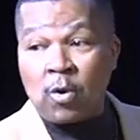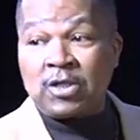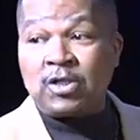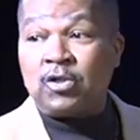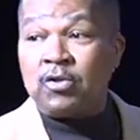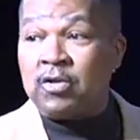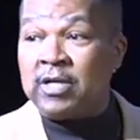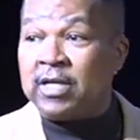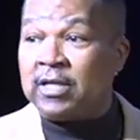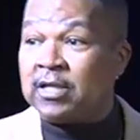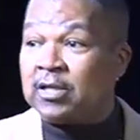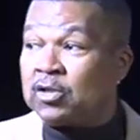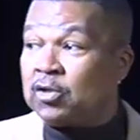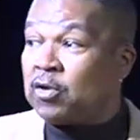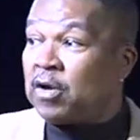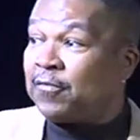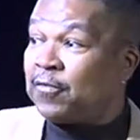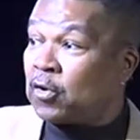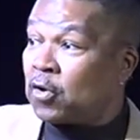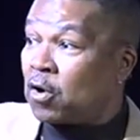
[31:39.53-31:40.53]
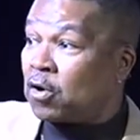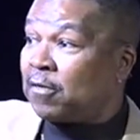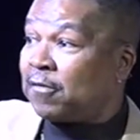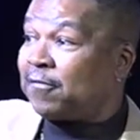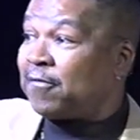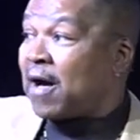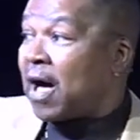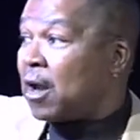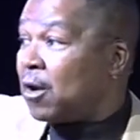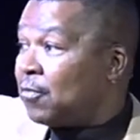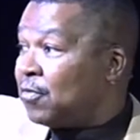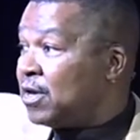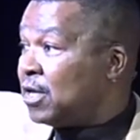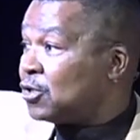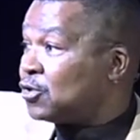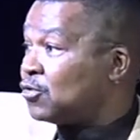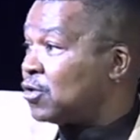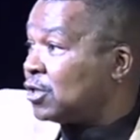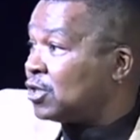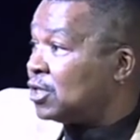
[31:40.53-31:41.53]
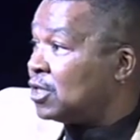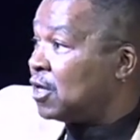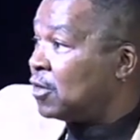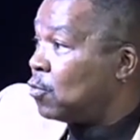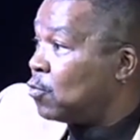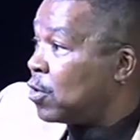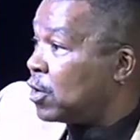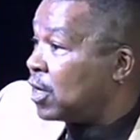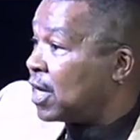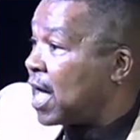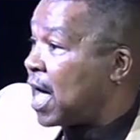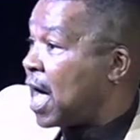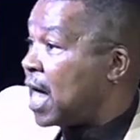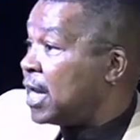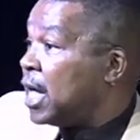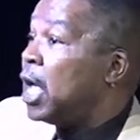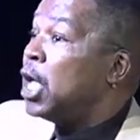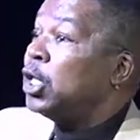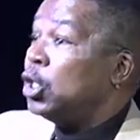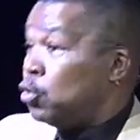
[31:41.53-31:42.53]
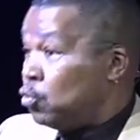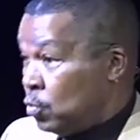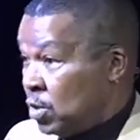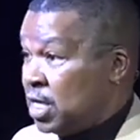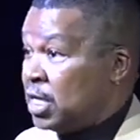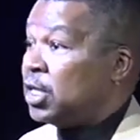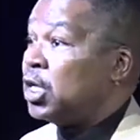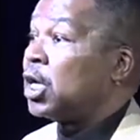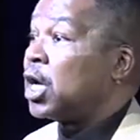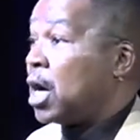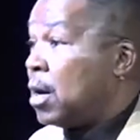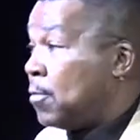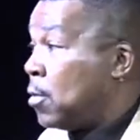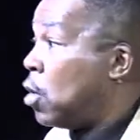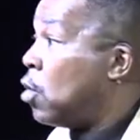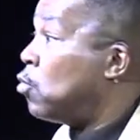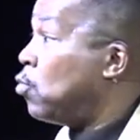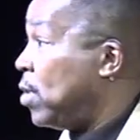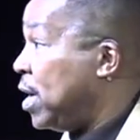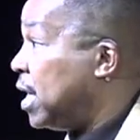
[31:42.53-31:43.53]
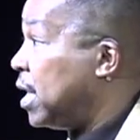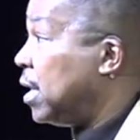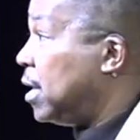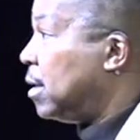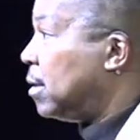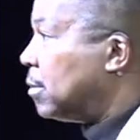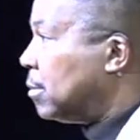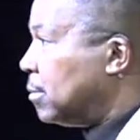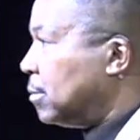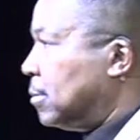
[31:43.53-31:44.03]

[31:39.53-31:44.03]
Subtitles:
what you need to do if you're going to follow the instruction of the Word of God? You need to come on with it.